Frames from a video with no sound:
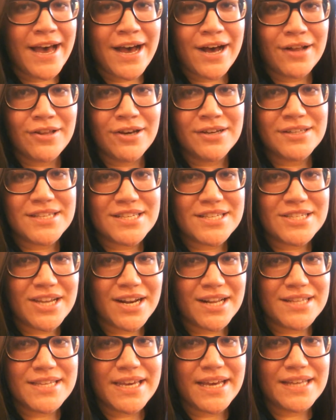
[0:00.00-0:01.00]
how long this is
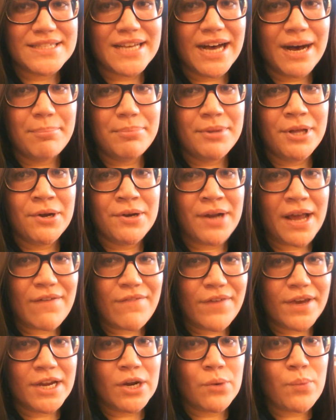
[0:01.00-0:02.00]
going to take to upload, and I
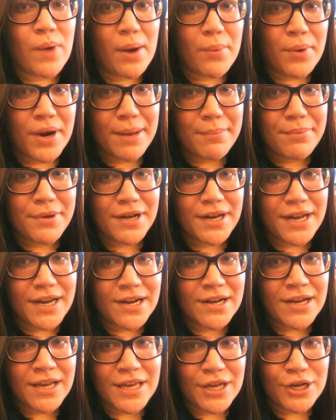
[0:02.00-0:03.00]
figured while we're at
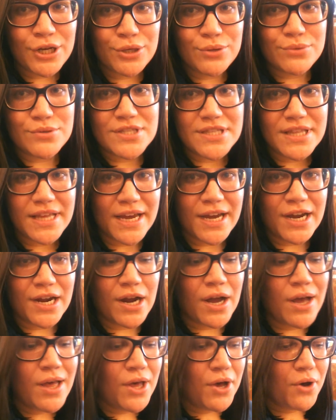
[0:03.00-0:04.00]
Panera, I can use
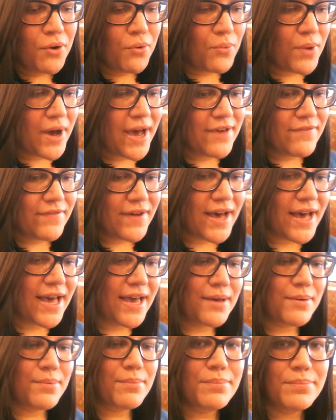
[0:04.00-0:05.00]
their Wi-Fi.